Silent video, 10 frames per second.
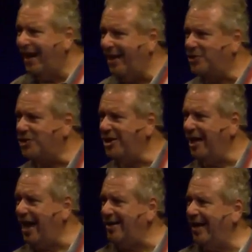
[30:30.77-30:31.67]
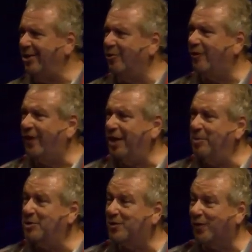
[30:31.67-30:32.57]
and she had that little
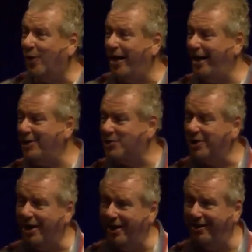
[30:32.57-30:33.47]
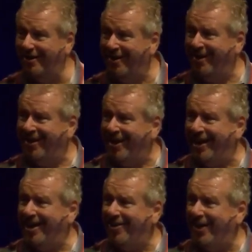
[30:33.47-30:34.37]
famous phrase in
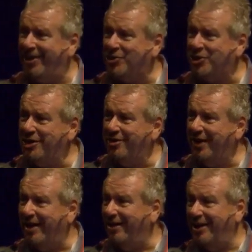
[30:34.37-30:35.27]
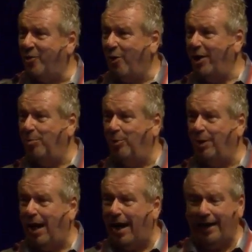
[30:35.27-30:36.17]
it, that incredible
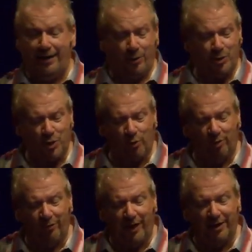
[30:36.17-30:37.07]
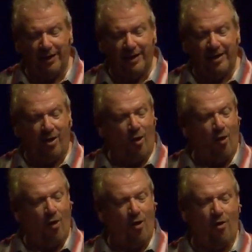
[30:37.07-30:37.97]
line that was so revealing, it
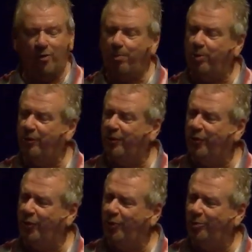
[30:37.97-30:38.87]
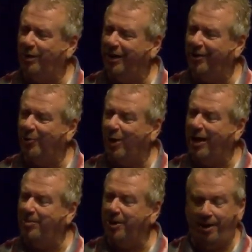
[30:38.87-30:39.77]
all the perfume in
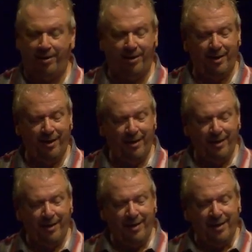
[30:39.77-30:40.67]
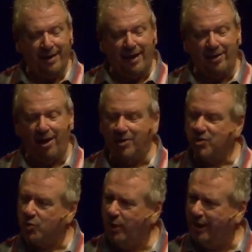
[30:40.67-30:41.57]
Arabia cannot
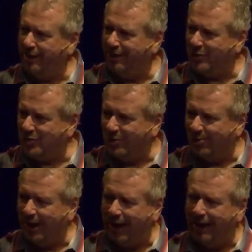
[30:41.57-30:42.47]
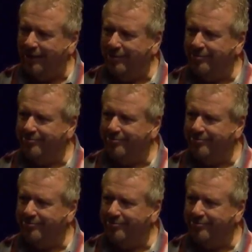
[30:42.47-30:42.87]
sweeten this little hand.